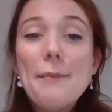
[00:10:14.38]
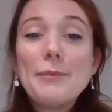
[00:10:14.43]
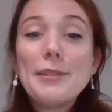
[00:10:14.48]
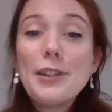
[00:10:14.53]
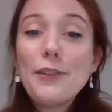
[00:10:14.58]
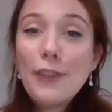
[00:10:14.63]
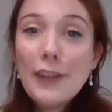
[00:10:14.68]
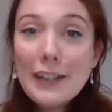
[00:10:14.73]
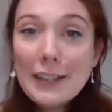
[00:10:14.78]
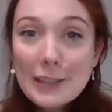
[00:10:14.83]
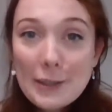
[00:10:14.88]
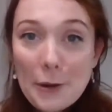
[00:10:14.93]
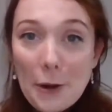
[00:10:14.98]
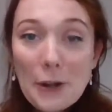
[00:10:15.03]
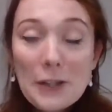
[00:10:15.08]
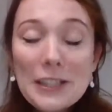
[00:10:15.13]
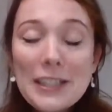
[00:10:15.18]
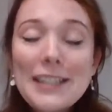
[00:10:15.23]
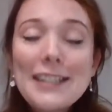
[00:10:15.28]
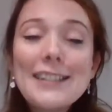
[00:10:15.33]
So fingers
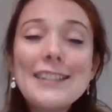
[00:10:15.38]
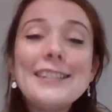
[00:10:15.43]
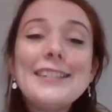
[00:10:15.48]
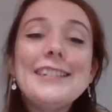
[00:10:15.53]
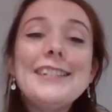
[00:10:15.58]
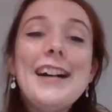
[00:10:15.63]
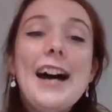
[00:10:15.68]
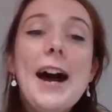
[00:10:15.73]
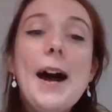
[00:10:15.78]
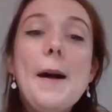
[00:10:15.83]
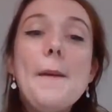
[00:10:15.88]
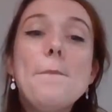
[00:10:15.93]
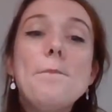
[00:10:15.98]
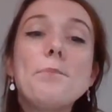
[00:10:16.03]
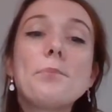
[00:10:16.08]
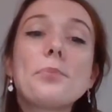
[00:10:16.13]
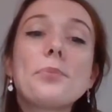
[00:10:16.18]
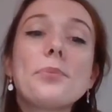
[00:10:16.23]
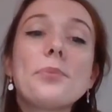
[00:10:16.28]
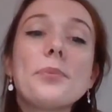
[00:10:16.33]
crossed.
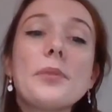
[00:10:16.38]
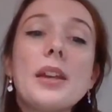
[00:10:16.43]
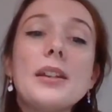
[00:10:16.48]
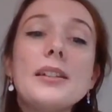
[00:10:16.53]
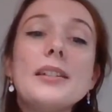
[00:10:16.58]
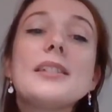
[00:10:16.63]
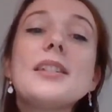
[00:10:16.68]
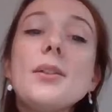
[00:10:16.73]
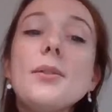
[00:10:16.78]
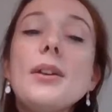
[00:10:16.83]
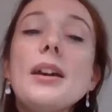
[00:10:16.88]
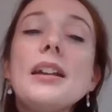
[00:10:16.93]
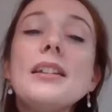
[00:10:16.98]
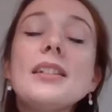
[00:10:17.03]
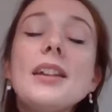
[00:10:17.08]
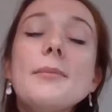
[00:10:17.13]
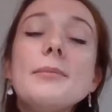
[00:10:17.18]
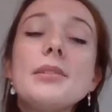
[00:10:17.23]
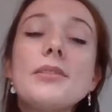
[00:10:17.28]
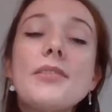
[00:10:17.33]
So in
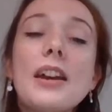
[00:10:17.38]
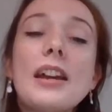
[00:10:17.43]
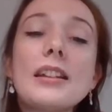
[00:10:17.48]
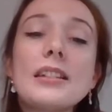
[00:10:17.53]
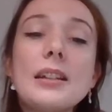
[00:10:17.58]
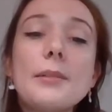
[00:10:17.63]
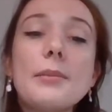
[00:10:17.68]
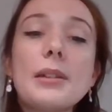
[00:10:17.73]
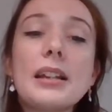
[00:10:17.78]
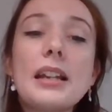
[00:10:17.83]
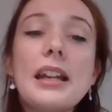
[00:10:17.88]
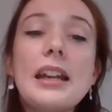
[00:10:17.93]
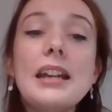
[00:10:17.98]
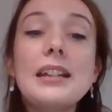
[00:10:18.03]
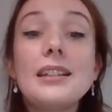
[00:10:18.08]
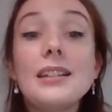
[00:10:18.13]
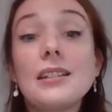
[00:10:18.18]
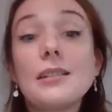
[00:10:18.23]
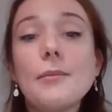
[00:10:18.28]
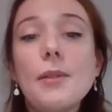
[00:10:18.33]
terms of academically,
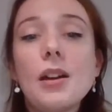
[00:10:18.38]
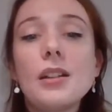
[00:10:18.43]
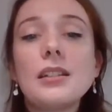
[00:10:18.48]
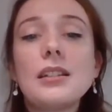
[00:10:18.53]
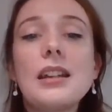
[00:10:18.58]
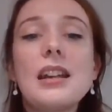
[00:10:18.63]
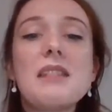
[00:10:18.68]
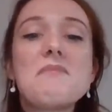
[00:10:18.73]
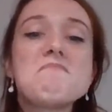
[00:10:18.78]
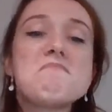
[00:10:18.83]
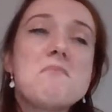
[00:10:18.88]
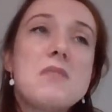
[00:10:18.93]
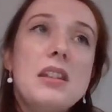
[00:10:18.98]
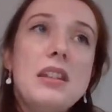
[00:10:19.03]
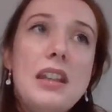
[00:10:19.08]
is it demanding?